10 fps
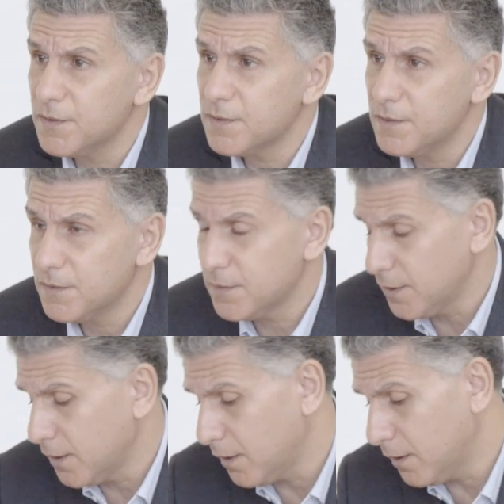this
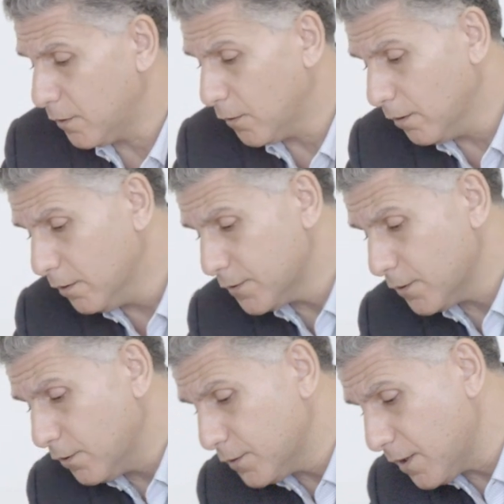goal.
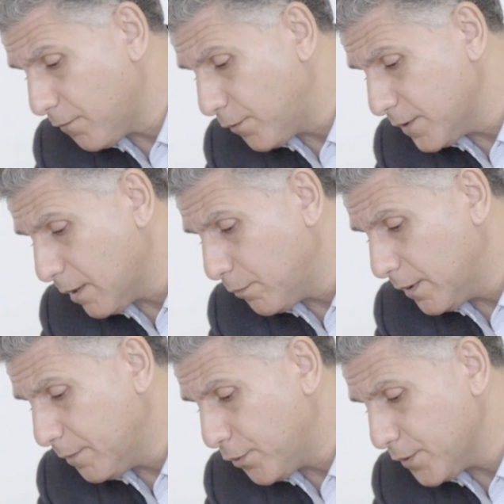So say, for
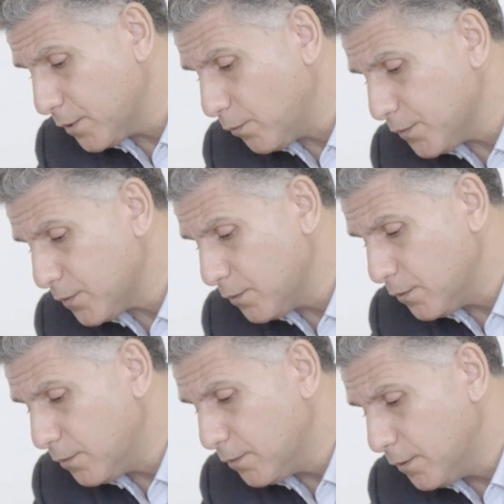example, the person wants
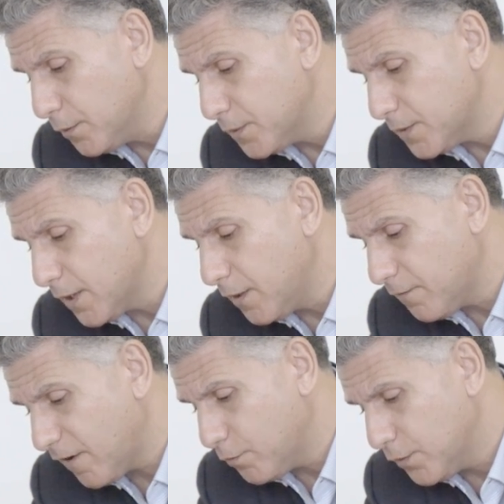to lose, say,
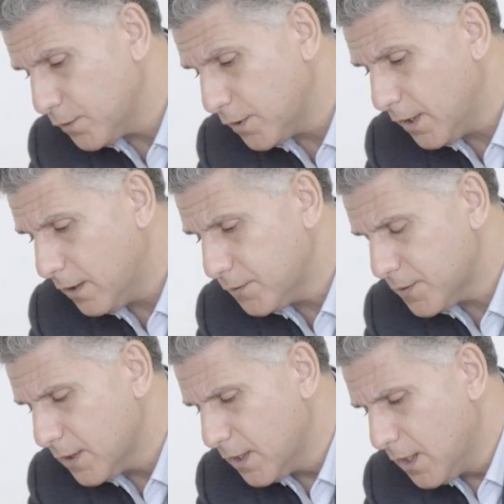5.2
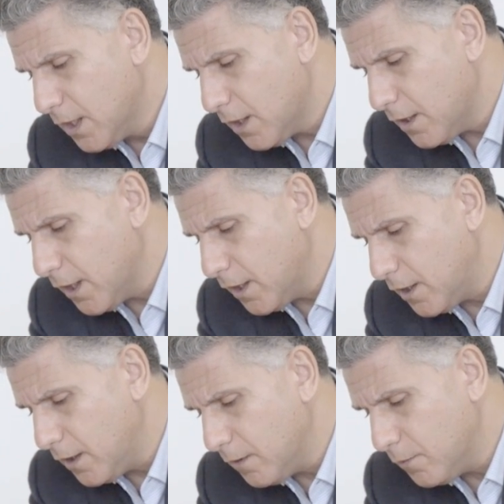kilos. Then
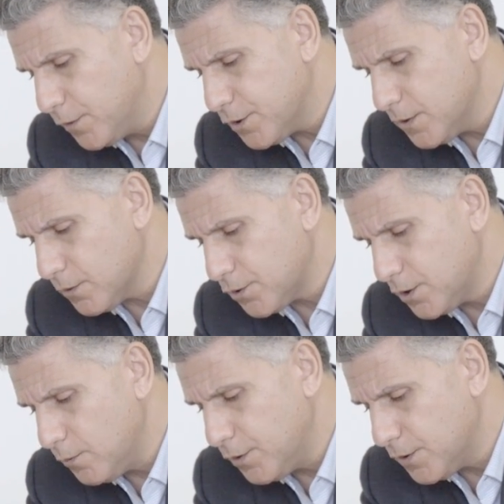he wishes or
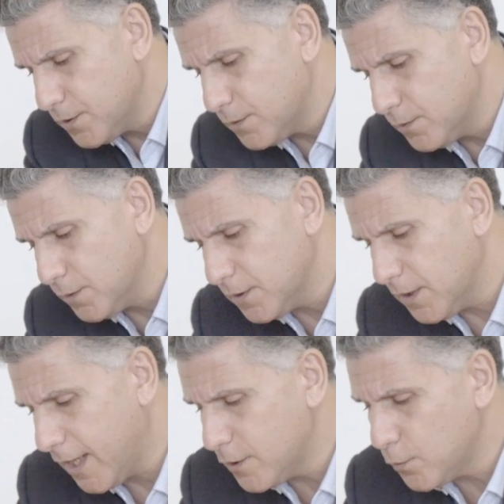she wishes to do it
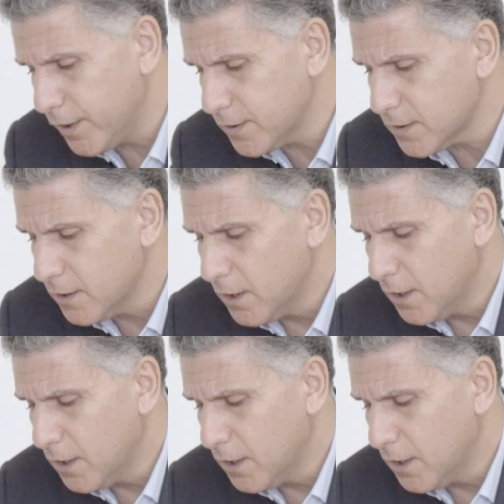in 8 weeks.